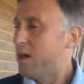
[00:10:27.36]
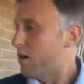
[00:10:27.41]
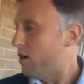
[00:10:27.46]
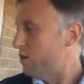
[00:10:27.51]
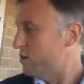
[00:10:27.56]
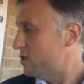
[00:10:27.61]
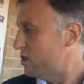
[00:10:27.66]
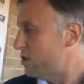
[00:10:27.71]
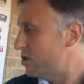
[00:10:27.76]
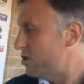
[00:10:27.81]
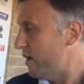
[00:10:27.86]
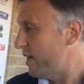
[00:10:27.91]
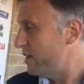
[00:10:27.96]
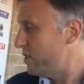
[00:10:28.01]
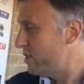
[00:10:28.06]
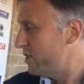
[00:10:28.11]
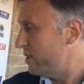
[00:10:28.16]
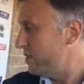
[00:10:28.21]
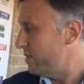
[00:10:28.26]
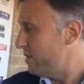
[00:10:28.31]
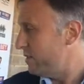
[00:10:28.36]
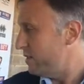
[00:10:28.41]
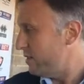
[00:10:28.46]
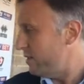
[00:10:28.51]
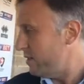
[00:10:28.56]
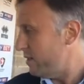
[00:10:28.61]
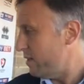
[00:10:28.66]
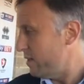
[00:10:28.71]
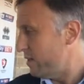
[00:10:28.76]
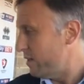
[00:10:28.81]
Concentration,
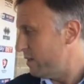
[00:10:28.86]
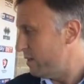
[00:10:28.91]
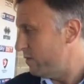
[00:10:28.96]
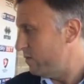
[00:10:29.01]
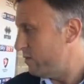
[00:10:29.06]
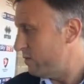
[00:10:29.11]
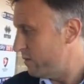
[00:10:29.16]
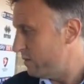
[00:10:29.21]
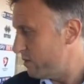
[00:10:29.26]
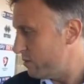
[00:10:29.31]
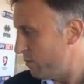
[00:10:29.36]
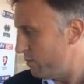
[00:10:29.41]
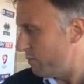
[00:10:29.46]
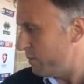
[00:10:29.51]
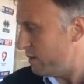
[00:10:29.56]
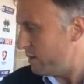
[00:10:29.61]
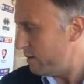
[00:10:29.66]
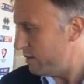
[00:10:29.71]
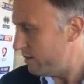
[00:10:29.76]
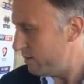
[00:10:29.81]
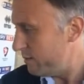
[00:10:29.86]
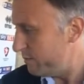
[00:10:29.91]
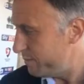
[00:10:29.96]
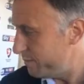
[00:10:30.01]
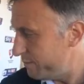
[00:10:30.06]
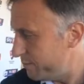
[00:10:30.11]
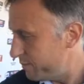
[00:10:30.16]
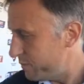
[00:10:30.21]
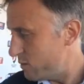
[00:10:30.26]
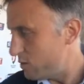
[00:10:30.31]
you know,
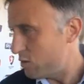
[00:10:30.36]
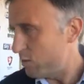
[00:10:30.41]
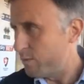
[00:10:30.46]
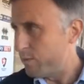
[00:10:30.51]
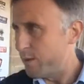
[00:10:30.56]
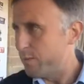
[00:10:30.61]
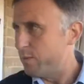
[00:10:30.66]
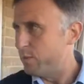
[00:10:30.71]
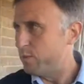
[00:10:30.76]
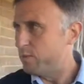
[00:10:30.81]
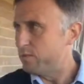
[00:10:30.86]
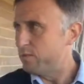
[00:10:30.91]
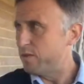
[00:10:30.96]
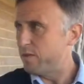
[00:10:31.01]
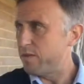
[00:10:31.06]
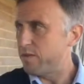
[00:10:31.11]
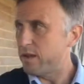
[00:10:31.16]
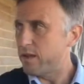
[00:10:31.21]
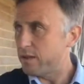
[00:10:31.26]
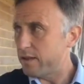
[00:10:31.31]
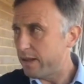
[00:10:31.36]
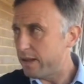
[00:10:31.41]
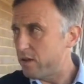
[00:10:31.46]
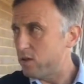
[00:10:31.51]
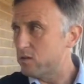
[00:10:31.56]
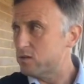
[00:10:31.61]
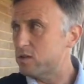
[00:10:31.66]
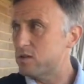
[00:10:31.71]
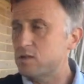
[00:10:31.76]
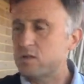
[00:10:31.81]
some people think they
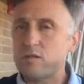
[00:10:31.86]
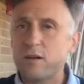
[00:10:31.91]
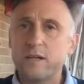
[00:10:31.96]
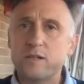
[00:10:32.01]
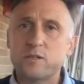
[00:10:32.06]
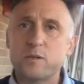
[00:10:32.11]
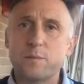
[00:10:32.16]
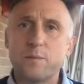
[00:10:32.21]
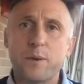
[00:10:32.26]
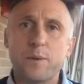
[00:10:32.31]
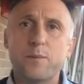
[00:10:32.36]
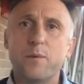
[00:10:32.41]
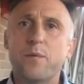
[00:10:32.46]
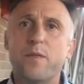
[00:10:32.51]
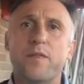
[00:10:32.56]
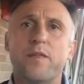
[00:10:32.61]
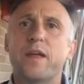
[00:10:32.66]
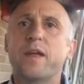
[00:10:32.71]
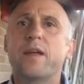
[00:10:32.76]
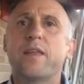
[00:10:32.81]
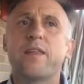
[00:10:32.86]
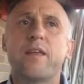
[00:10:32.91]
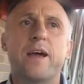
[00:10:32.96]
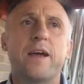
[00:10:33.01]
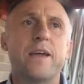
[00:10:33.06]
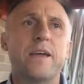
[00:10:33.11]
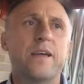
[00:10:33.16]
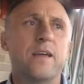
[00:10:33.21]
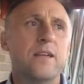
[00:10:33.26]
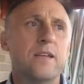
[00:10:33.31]
concentrate, some people think
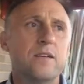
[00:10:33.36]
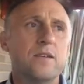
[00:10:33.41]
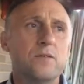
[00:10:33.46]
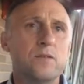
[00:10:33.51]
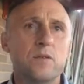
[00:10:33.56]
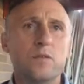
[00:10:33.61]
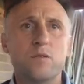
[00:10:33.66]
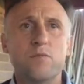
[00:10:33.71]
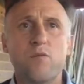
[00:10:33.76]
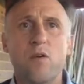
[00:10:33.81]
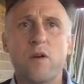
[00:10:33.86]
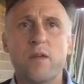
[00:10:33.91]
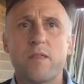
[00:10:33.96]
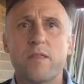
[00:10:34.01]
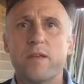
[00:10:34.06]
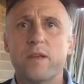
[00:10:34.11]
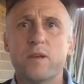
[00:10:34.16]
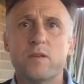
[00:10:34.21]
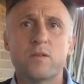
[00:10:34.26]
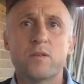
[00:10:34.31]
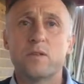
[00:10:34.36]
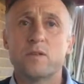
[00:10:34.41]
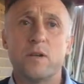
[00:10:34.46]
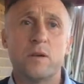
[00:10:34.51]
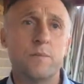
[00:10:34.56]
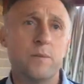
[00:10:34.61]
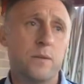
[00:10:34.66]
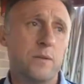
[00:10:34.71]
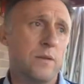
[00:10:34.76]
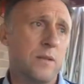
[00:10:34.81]
they do the right thing all the
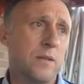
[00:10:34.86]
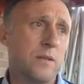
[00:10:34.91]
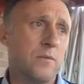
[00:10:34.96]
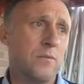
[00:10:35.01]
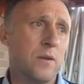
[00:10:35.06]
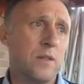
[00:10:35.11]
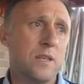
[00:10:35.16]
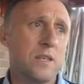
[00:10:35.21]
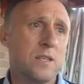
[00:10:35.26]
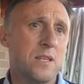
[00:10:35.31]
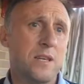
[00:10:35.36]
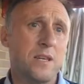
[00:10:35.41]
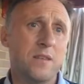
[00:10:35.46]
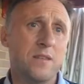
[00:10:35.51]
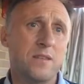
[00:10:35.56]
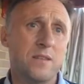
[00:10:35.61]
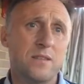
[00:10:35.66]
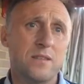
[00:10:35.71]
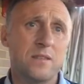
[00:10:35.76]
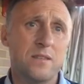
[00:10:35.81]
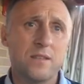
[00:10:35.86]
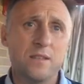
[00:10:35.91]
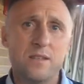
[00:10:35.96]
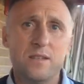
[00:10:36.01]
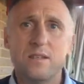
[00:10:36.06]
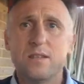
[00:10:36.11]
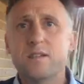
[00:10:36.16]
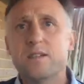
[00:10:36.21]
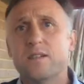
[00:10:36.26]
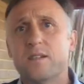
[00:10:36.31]
time, but then when they see it on
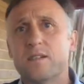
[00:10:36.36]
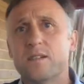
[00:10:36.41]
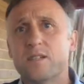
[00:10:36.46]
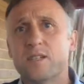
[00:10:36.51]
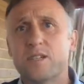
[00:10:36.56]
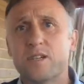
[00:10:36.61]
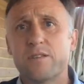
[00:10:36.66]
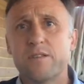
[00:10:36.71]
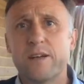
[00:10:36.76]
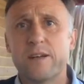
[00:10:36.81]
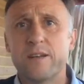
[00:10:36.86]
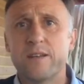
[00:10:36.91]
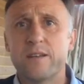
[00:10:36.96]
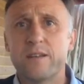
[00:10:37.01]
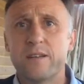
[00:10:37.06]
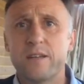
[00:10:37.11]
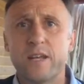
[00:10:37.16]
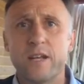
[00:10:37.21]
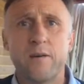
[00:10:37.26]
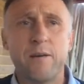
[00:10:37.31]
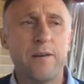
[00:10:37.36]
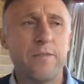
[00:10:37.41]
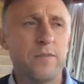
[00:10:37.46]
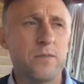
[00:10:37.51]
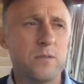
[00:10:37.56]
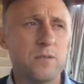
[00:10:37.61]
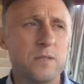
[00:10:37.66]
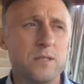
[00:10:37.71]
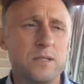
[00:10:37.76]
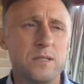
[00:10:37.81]
a screen,
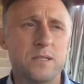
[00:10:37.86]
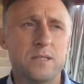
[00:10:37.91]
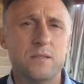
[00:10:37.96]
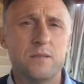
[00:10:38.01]
afterwards,